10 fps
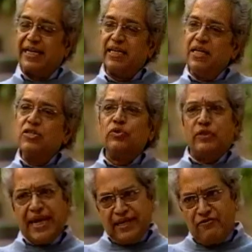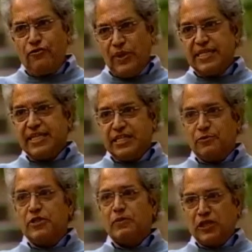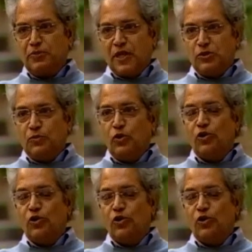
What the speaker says: So that influence is much, much more